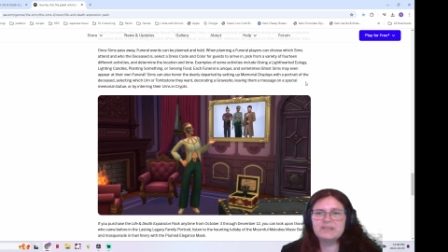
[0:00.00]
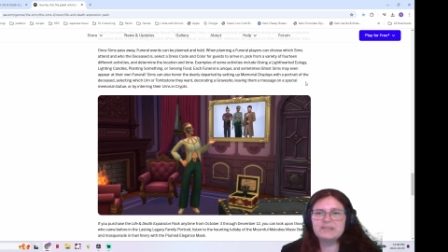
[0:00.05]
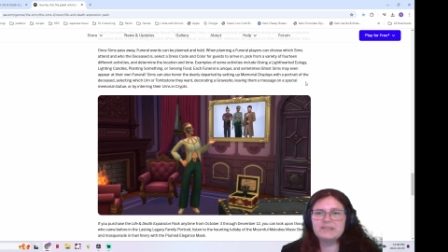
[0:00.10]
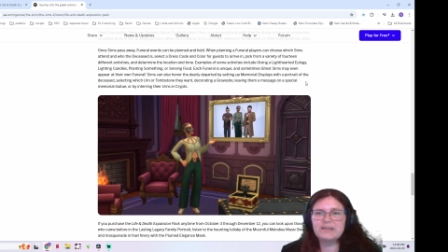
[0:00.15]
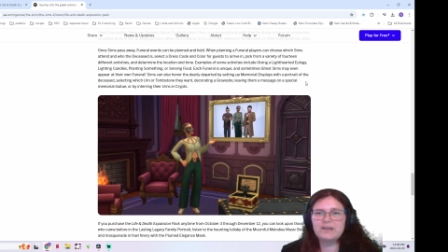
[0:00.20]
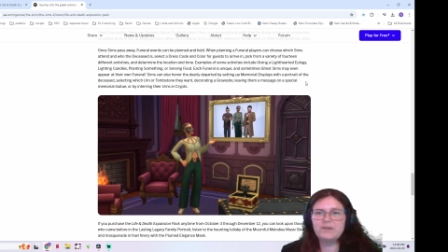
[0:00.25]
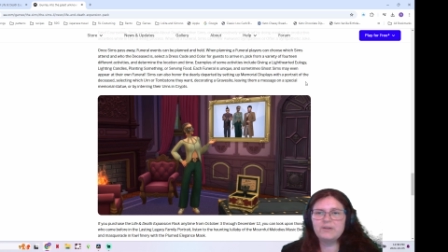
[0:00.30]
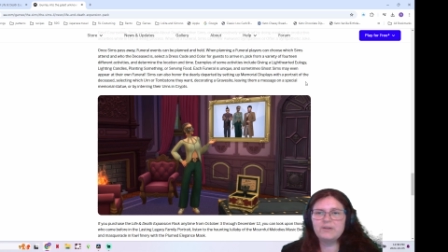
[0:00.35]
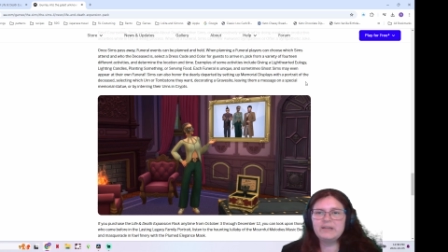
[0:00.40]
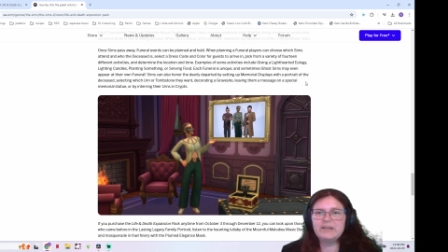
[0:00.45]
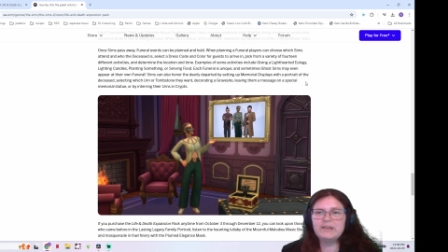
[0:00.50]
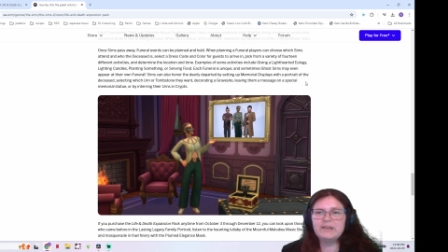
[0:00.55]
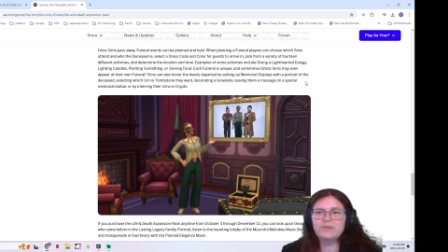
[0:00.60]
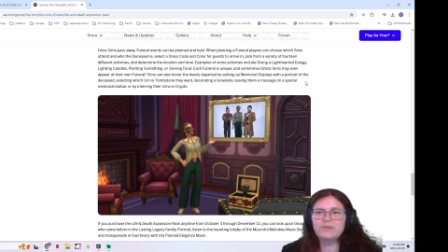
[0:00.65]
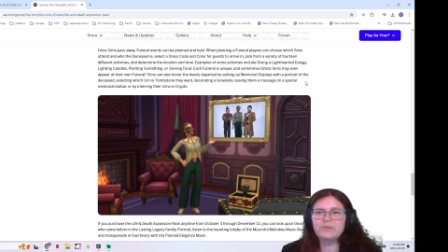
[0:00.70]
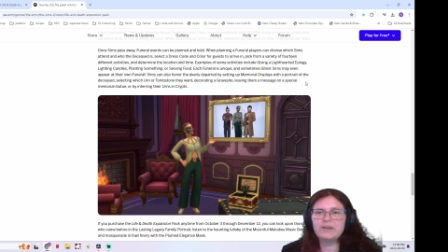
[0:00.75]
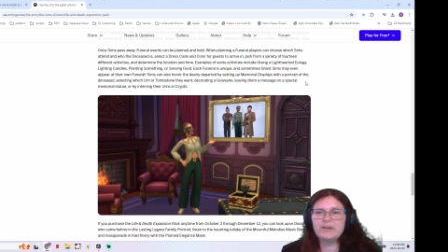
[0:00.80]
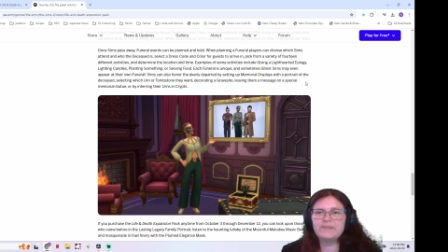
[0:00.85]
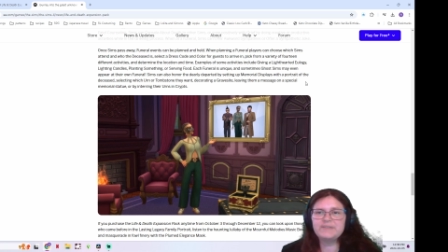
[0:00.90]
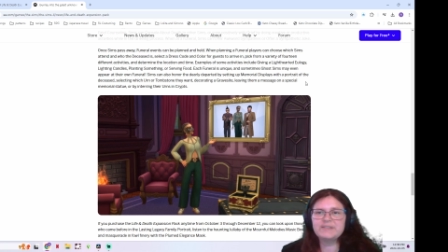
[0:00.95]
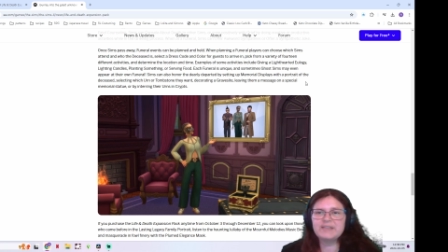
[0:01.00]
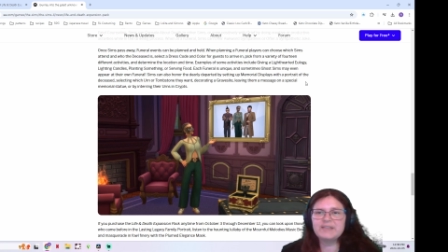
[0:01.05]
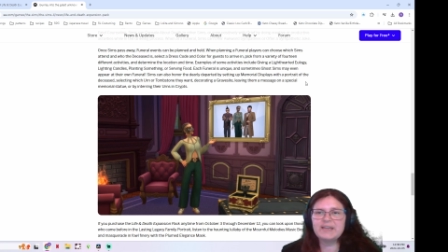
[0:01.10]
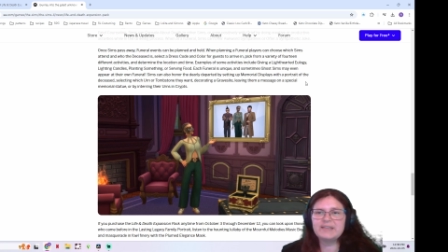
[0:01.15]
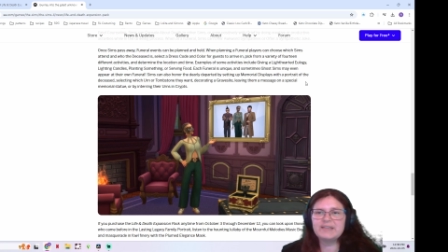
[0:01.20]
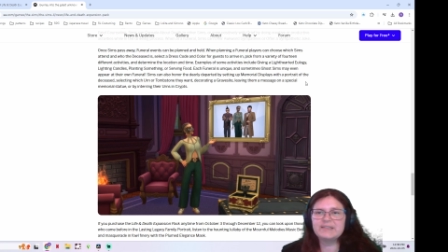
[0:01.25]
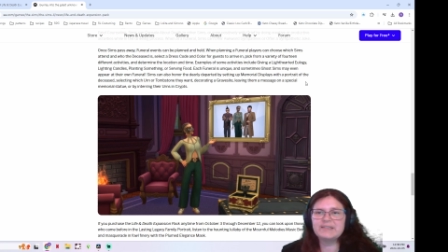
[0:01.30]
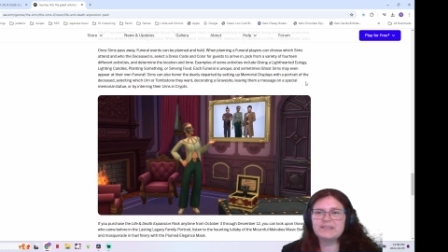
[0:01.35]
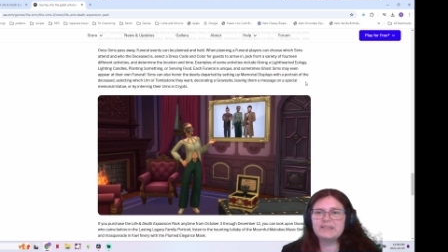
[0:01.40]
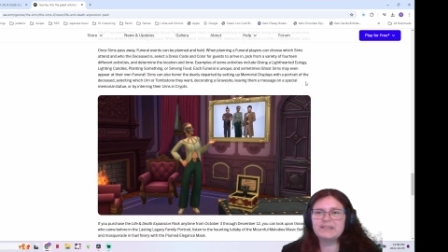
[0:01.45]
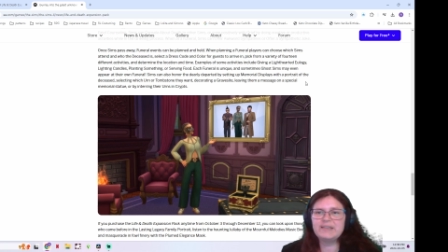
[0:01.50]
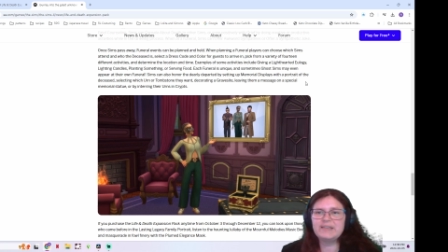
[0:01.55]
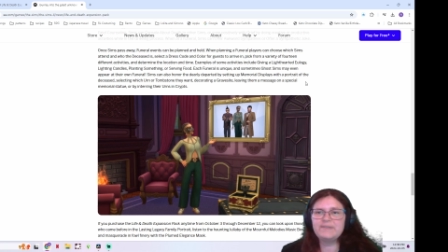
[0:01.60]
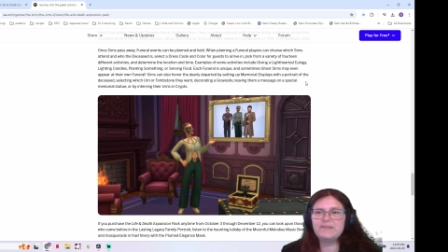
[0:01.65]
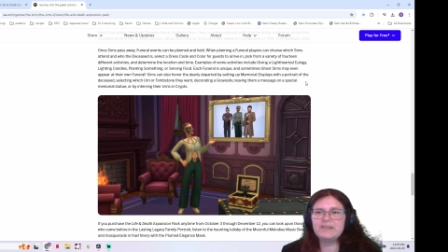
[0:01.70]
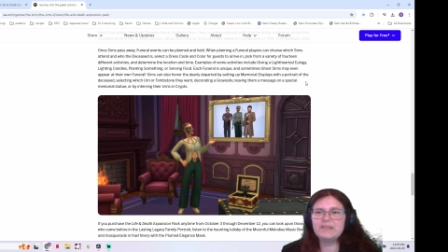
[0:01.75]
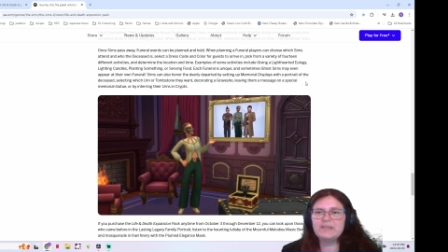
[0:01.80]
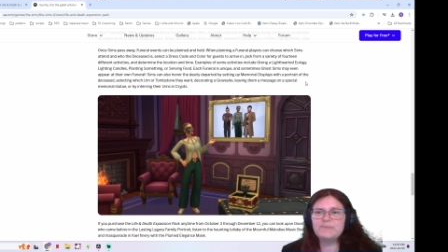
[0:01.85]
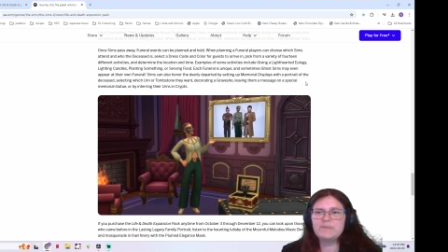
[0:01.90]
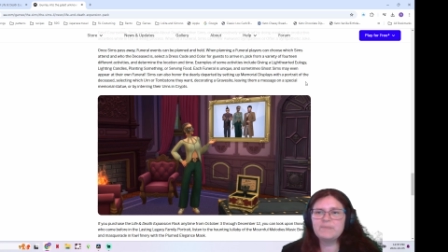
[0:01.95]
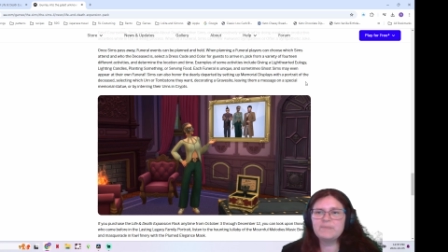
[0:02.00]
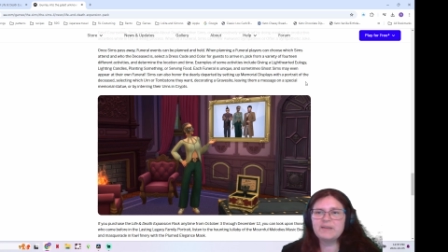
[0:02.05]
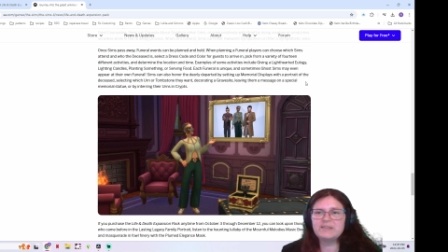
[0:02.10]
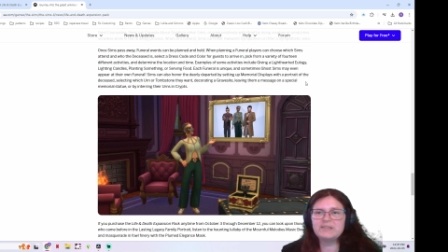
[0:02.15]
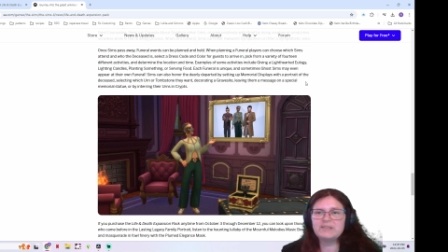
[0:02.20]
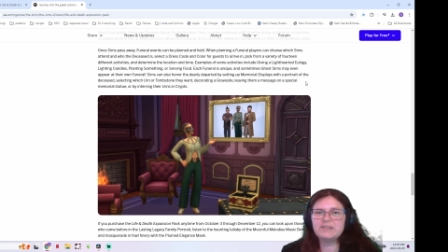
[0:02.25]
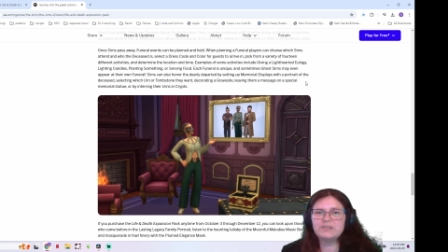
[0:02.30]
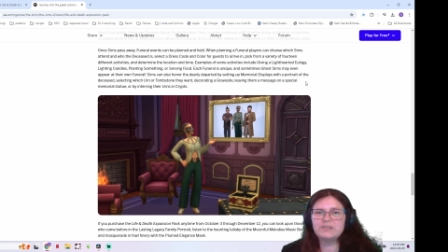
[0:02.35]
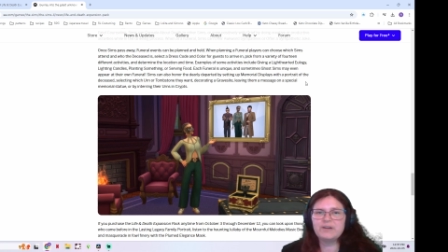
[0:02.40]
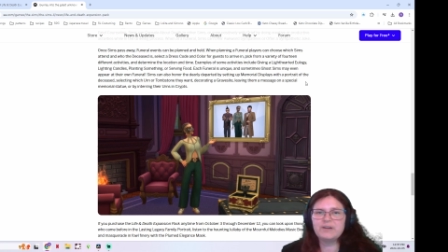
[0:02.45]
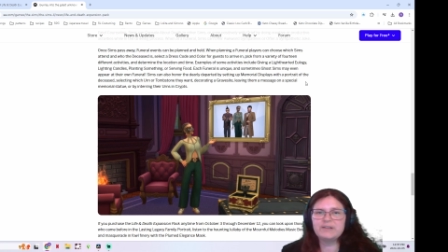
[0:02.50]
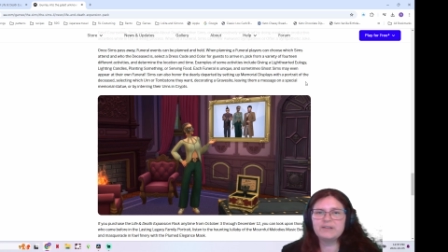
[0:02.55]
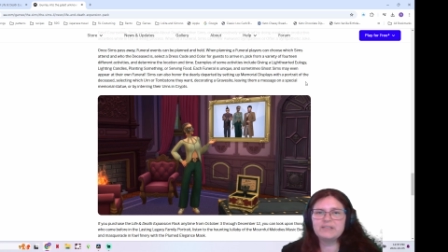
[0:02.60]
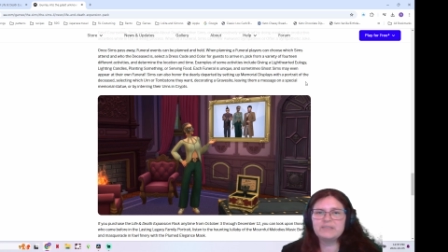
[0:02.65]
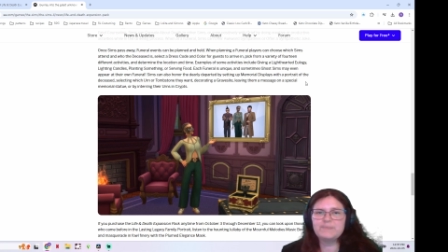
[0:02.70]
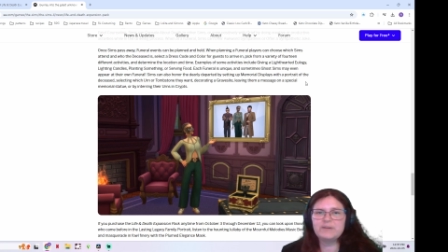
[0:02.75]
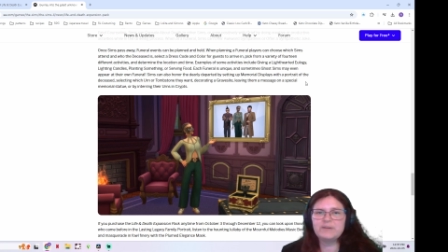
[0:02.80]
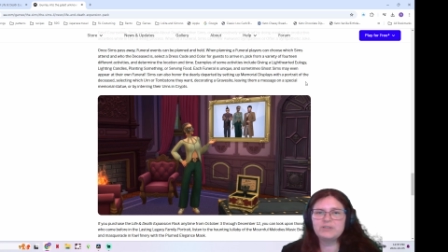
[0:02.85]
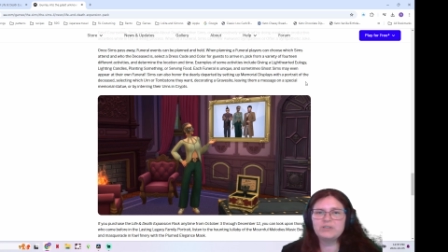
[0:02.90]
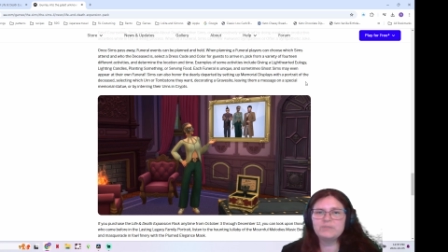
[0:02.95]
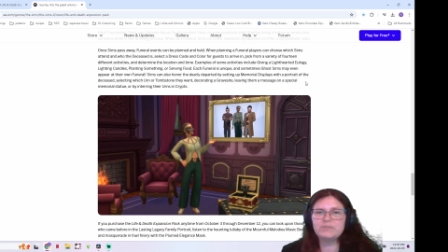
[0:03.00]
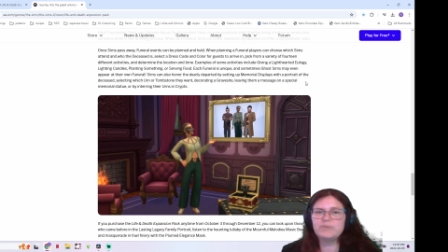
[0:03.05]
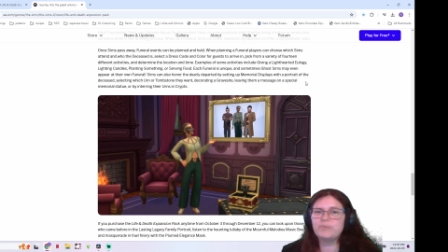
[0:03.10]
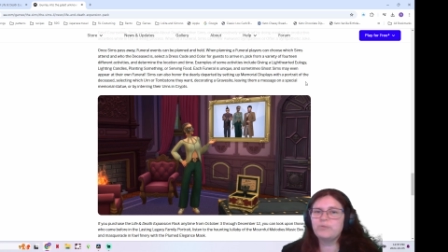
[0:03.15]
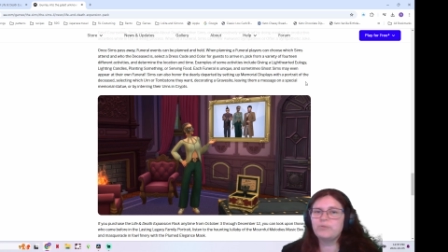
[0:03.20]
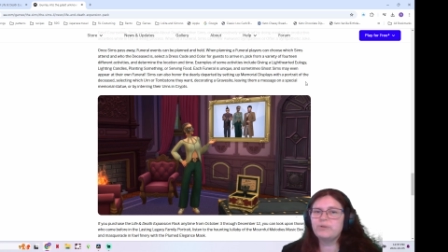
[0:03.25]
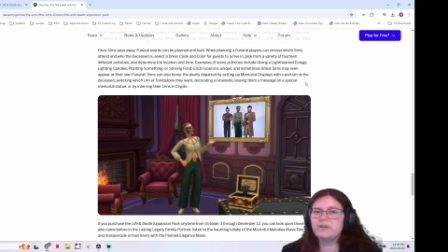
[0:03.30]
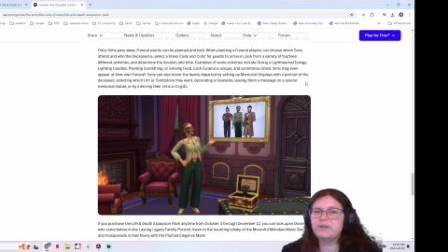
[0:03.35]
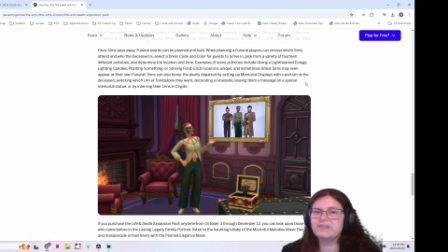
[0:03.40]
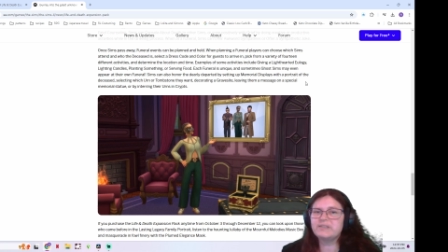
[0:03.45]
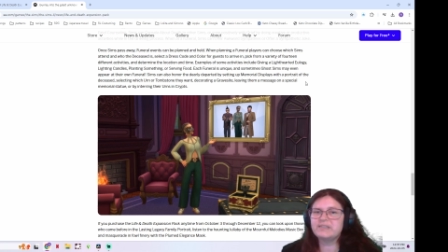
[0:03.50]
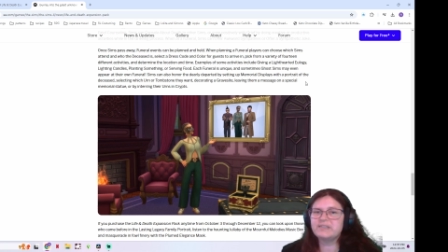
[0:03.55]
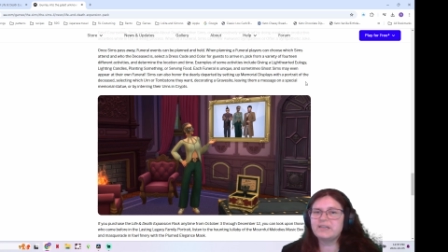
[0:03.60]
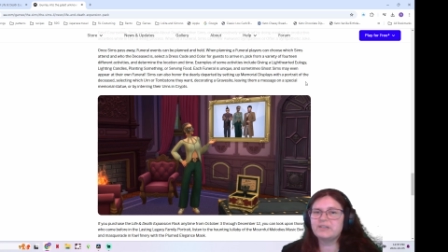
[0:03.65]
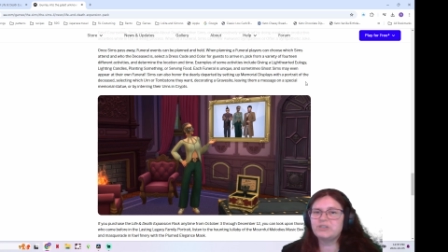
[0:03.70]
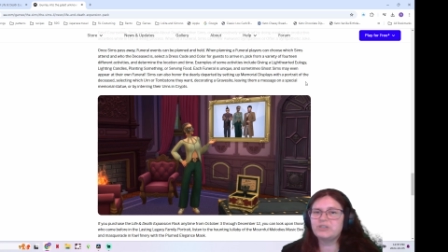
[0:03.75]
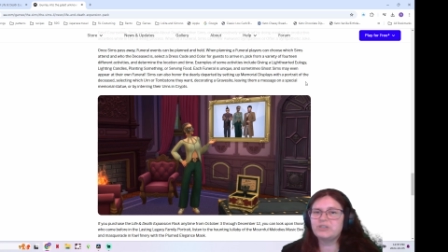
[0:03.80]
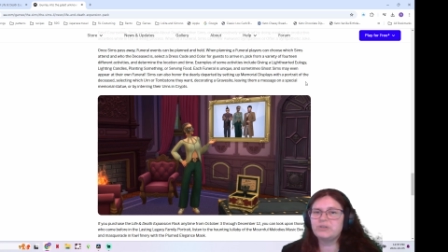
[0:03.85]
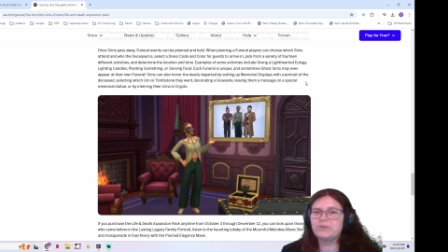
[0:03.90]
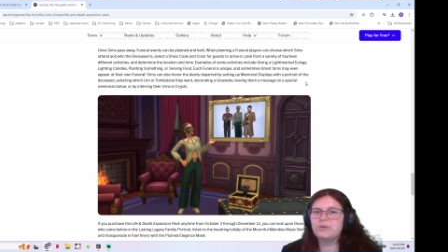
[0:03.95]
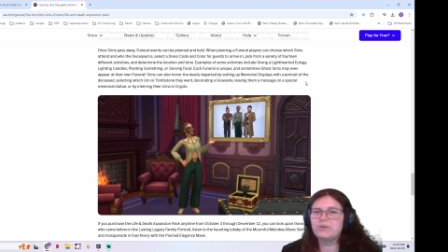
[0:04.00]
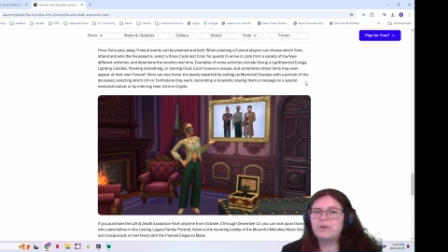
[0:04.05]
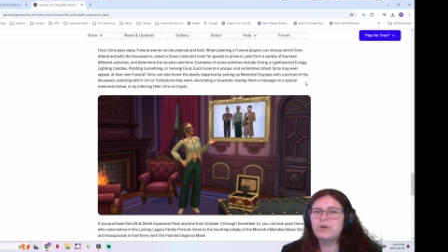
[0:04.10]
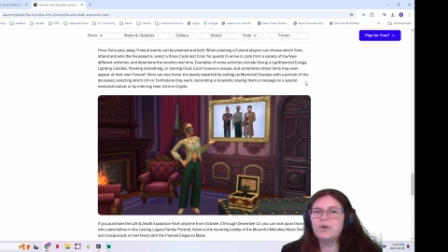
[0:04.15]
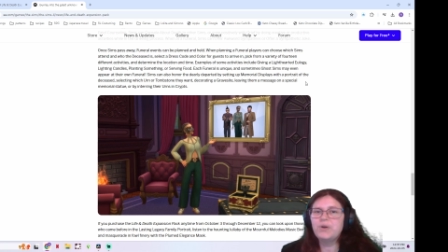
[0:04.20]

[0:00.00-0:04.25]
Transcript: decorating a gravesite, leaving them a message on a special memorial statue,